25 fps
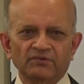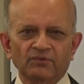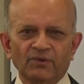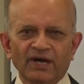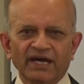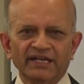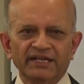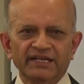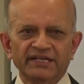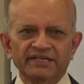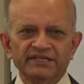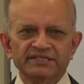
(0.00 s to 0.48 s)

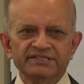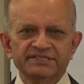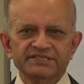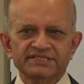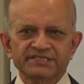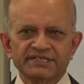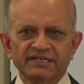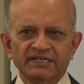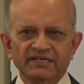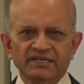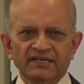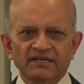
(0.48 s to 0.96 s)
One
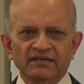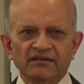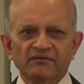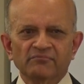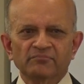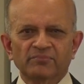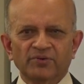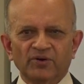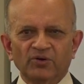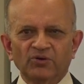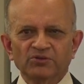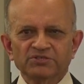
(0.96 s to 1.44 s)
is
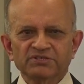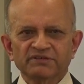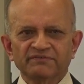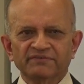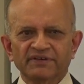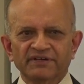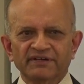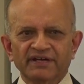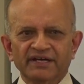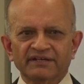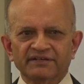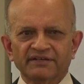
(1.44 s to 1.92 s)
boards of
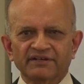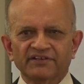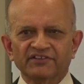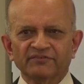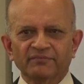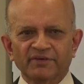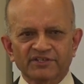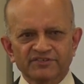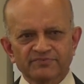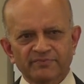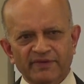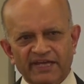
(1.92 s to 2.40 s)
directors
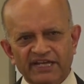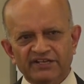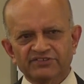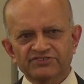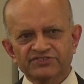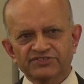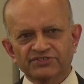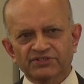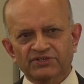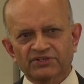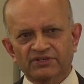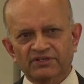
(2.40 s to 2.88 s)
must make
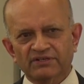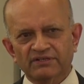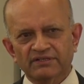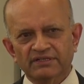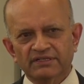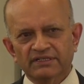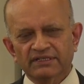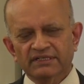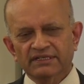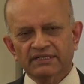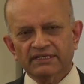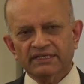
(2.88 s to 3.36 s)
sure
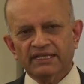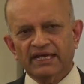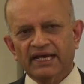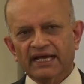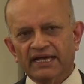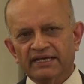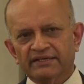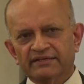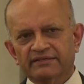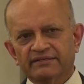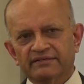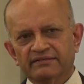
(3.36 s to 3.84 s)

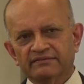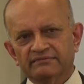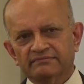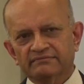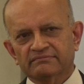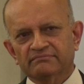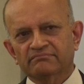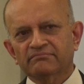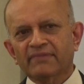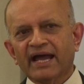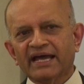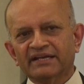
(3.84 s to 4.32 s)
that
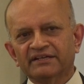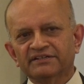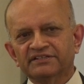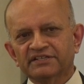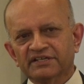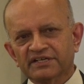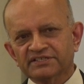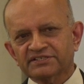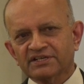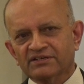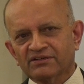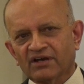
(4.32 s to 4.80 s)

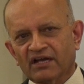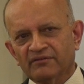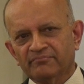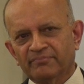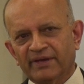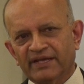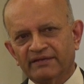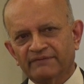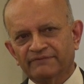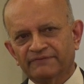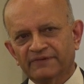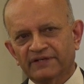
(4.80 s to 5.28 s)
managers are not
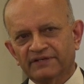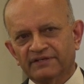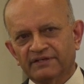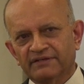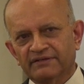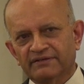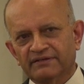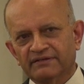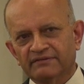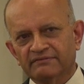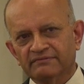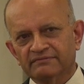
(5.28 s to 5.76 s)
benefited
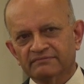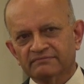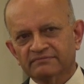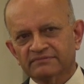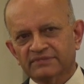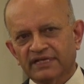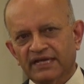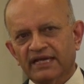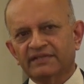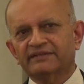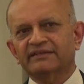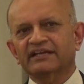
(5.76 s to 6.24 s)

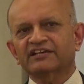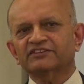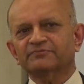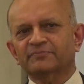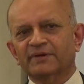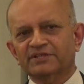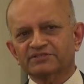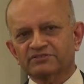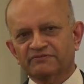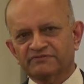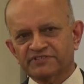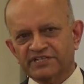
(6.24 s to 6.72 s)
at the
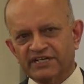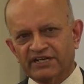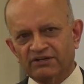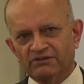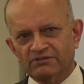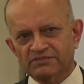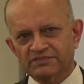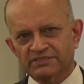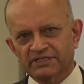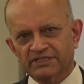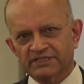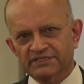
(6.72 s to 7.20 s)
expense of
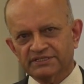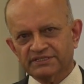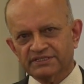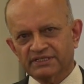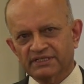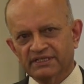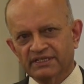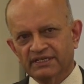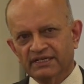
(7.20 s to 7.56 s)
shareholders.